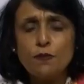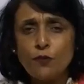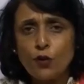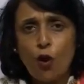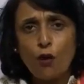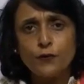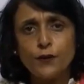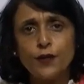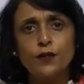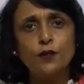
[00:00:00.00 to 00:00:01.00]
before
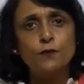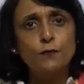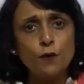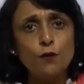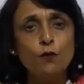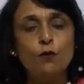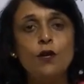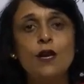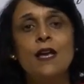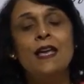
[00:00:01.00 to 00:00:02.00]
offering the
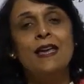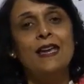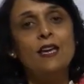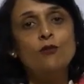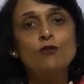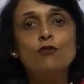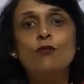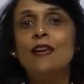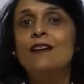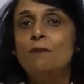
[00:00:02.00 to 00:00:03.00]
food, he used
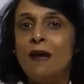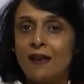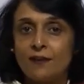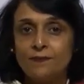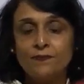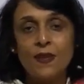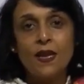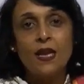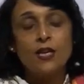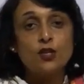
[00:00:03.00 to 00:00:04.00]
to ring a bell.
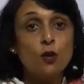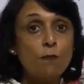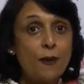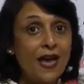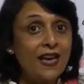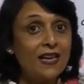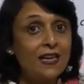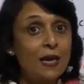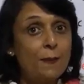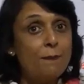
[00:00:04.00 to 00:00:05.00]
So
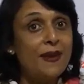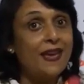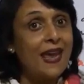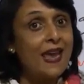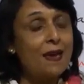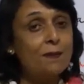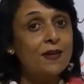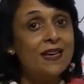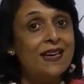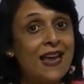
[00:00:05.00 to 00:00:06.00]
bell became
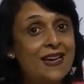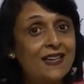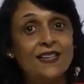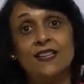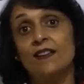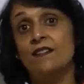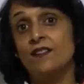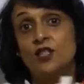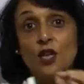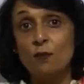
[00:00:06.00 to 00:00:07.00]
like a
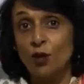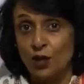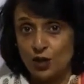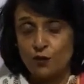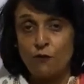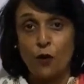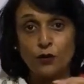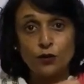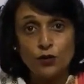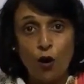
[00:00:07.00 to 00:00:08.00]
stimulus
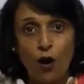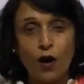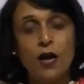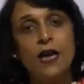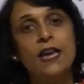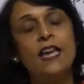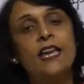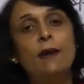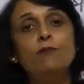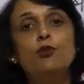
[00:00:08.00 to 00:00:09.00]
for the dog. He
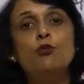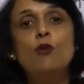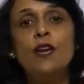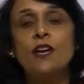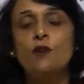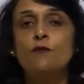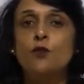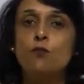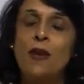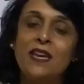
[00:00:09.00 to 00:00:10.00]
kept doing it
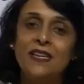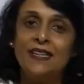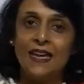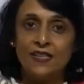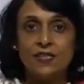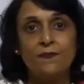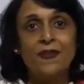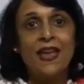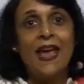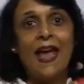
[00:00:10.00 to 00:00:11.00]
for many days.
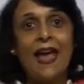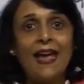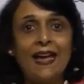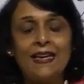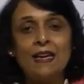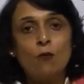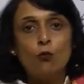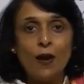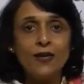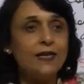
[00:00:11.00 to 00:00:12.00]
And
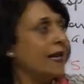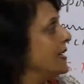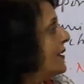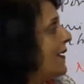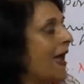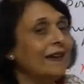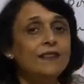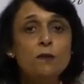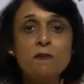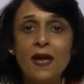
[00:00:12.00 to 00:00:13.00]
one day he
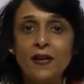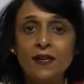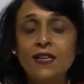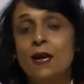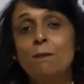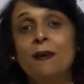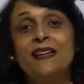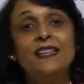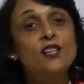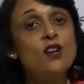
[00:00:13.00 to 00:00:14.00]
rang the bell
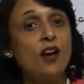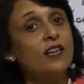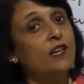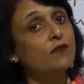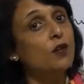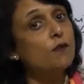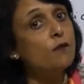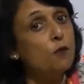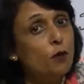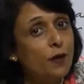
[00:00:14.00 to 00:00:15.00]
but did not give the
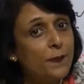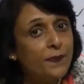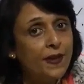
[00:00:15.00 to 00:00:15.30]
food.